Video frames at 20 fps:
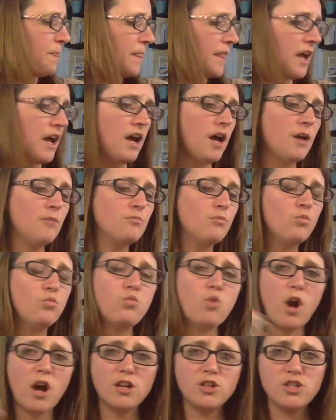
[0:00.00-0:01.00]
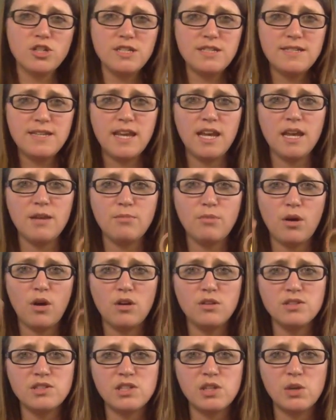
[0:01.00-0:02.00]
Washi tape
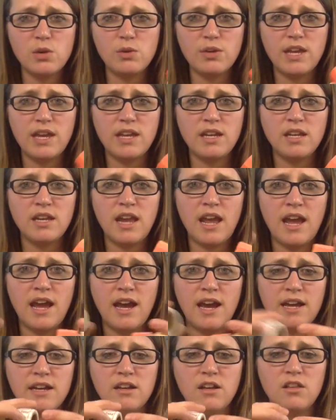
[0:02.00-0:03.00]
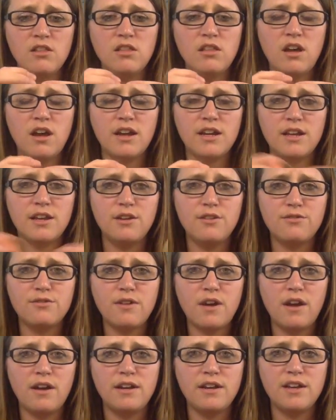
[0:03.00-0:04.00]
also can add a lot of
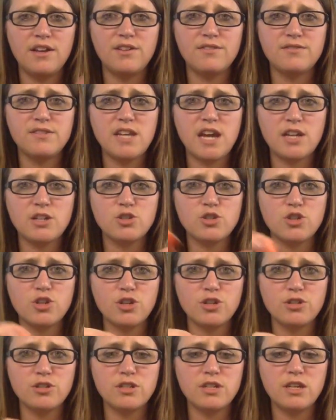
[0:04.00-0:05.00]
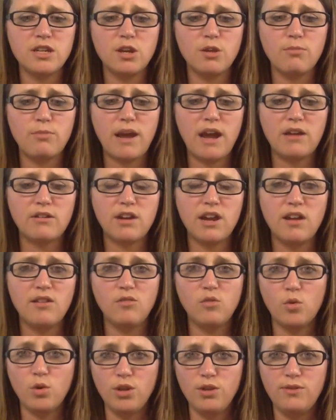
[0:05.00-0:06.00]
kind of texture to your
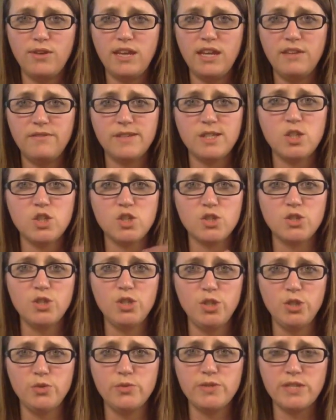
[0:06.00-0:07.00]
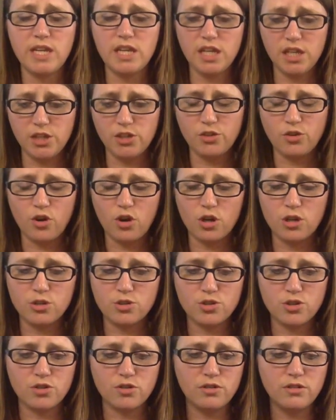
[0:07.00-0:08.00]
background, or you can even just use it in your art
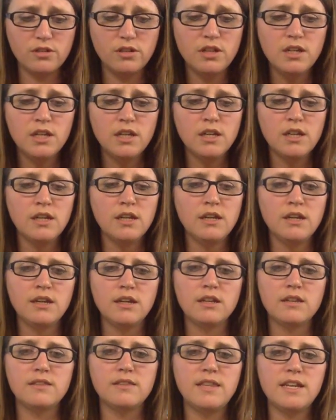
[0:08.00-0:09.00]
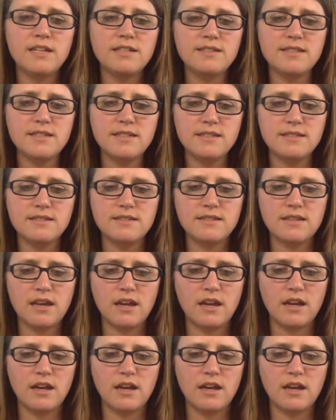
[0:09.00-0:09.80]
journal. This is